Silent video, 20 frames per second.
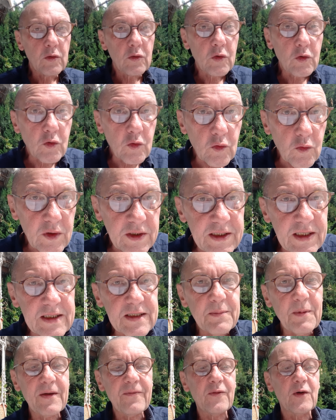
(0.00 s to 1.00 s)

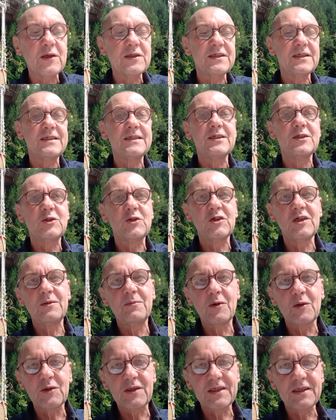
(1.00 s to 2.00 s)
Greetings, my friends. This is Gilles
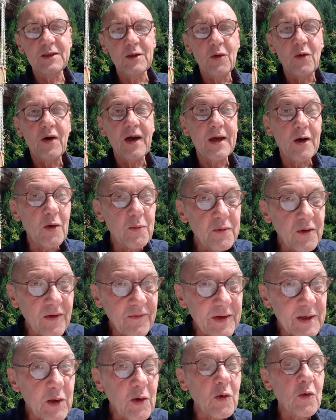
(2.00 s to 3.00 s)
Mancillon. I hope you're
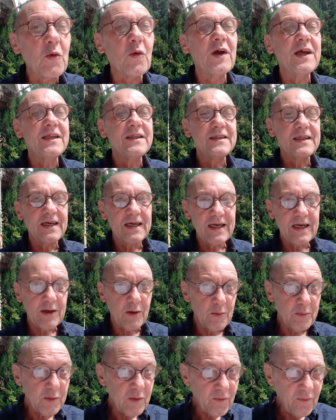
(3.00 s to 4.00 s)
having a great day. I
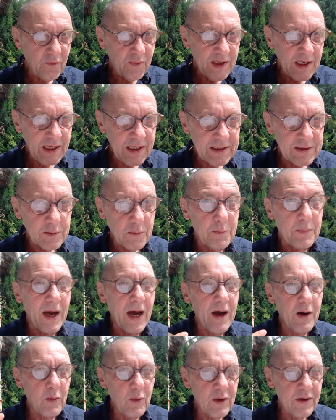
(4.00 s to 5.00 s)
hope you're feeling the
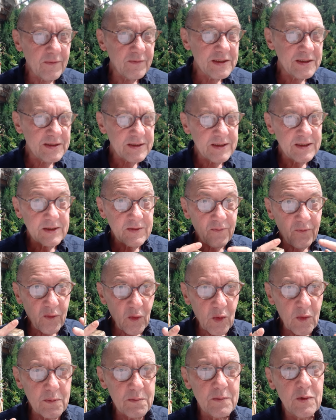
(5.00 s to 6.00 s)
power of this
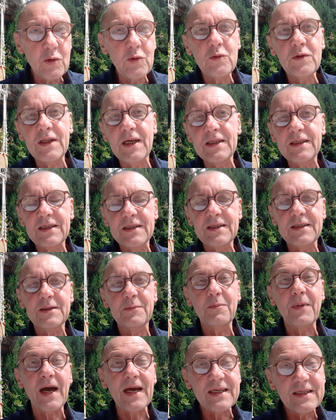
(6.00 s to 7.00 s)
full moon that is
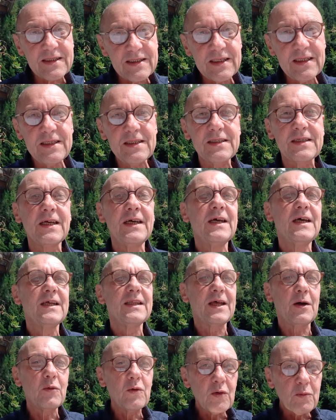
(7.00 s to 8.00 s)
in Pisces,
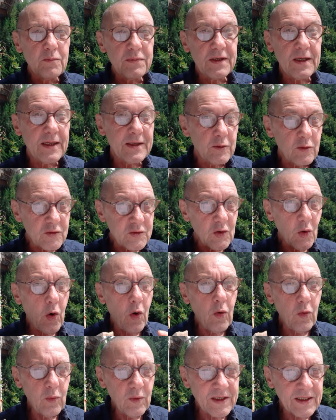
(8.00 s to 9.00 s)
that we're, and also
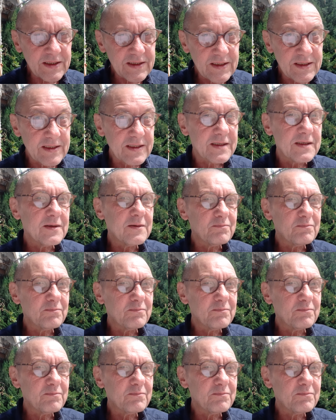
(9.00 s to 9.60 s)
all that is